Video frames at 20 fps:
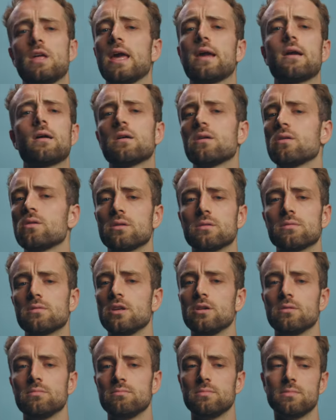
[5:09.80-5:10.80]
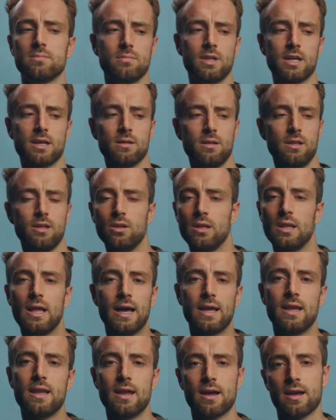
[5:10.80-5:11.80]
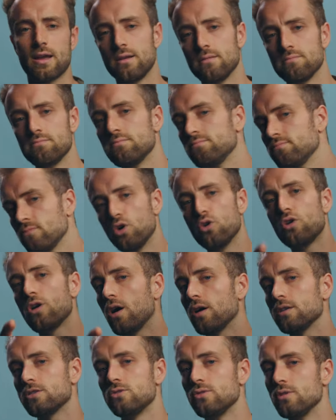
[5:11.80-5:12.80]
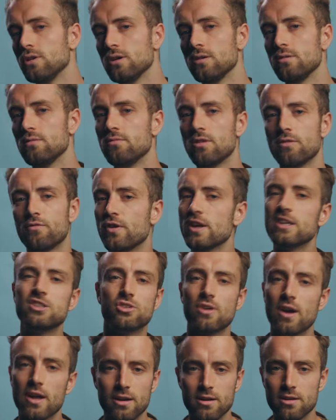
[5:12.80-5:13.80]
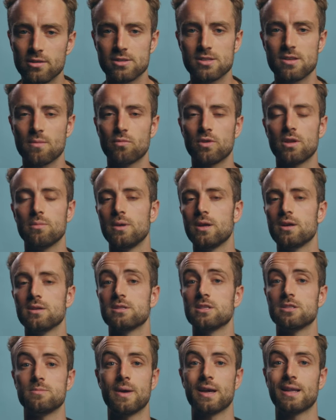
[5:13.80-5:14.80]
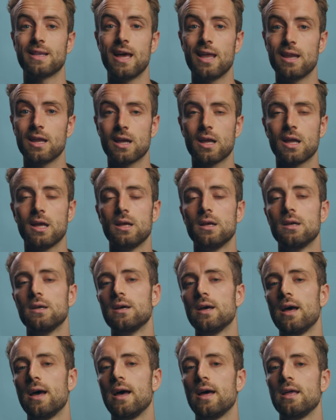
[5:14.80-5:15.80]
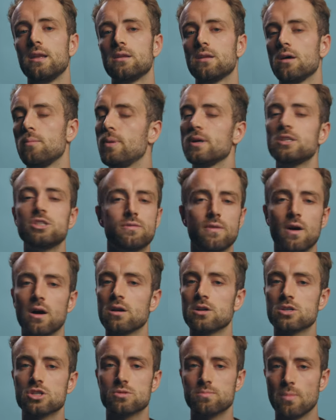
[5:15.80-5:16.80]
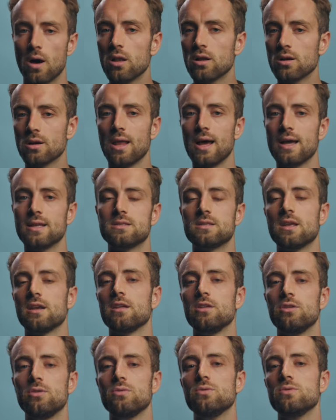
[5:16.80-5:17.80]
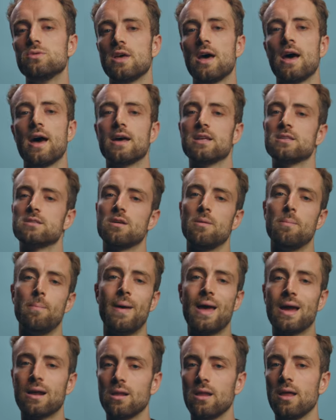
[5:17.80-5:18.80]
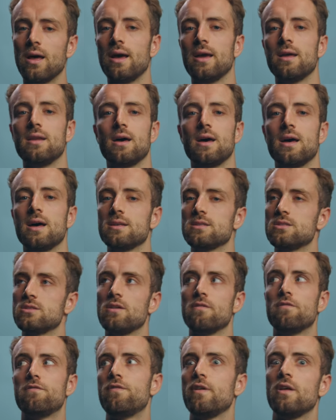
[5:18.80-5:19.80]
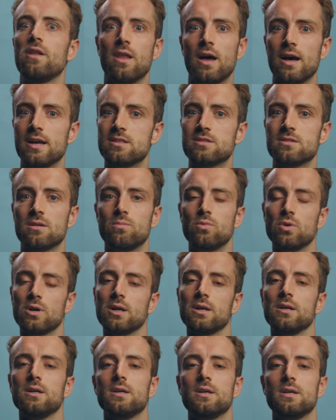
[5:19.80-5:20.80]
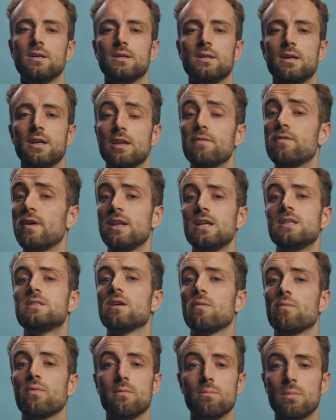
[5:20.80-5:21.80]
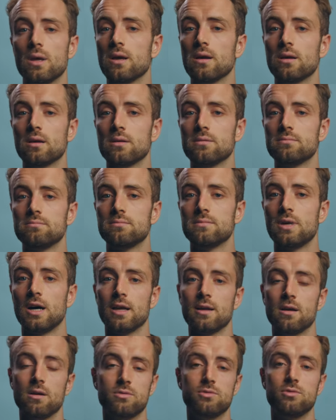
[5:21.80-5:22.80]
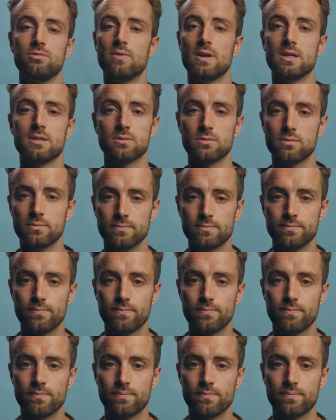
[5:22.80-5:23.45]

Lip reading: kicker or, you know, like a little light that I can hook onto the refrigerator or something because it's magnetic, and a bunch of other smaller lights that I use as a backlight, as a fill light somewhere. And if I need something bigger, I go to the rental.